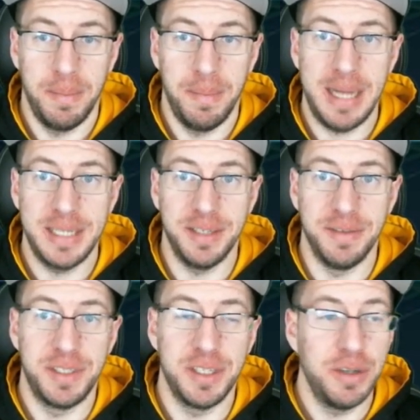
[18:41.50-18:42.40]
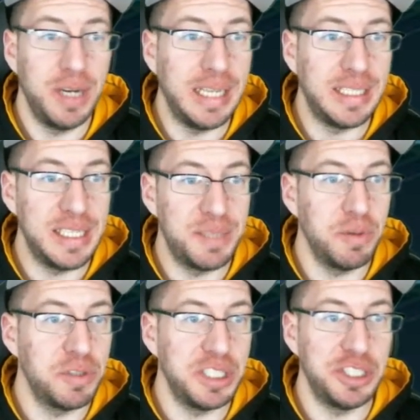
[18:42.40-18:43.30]
Massive. So it's
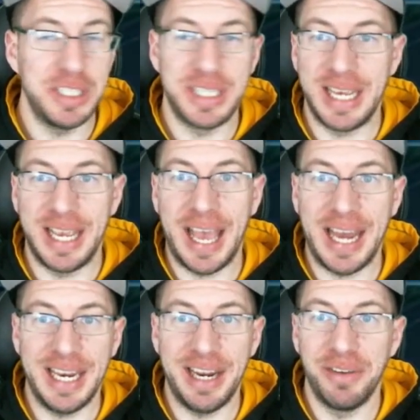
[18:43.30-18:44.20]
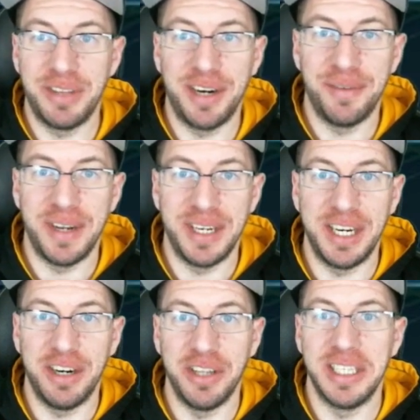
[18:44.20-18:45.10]
mostly just get it out there, find a
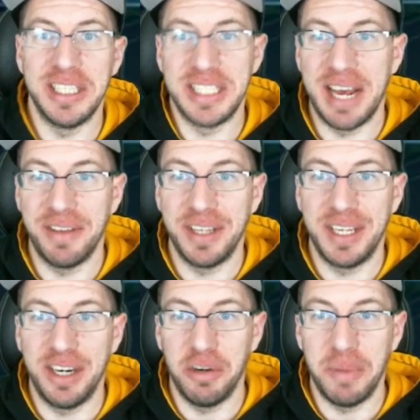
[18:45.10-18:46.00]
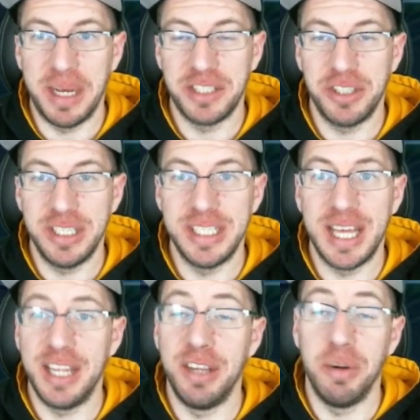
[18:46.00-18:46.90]
hero that doesn't have the hero masteries
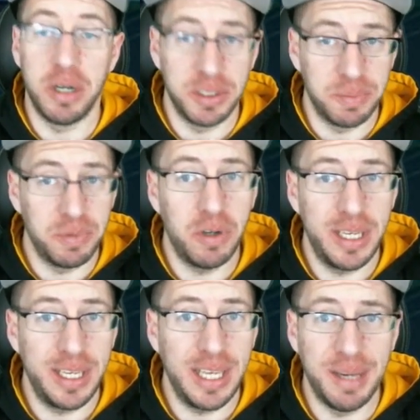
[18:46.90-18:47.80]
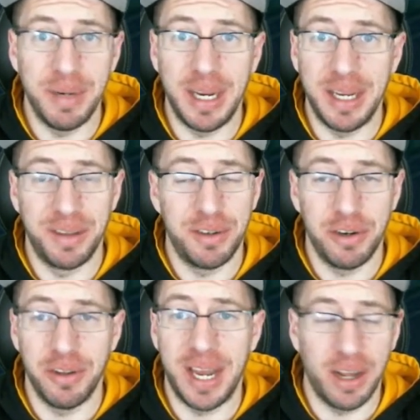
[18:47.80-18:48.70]
that you are deploying, and
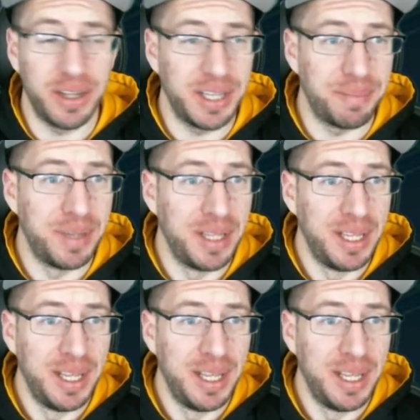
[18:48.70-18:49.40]
throw that on them.